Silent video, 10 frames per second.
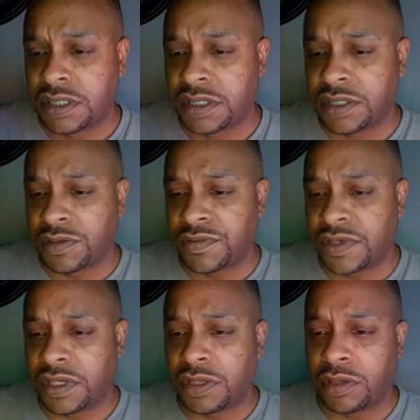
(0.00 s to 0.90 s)
Silver
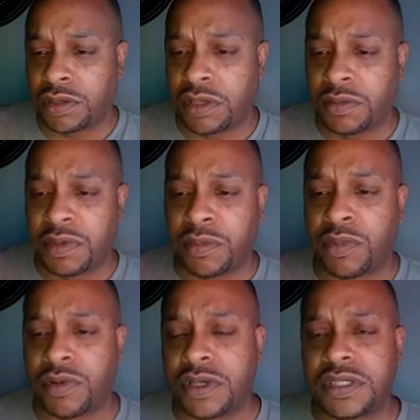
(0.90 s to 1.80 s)
and gold a little bit
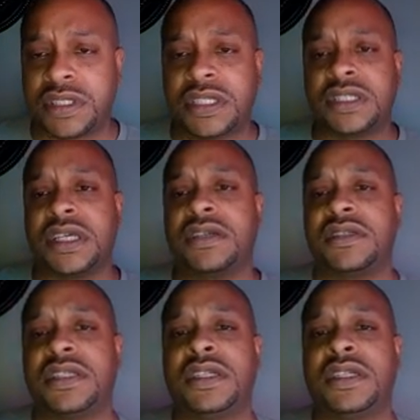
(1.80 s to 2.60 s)
more, 6,000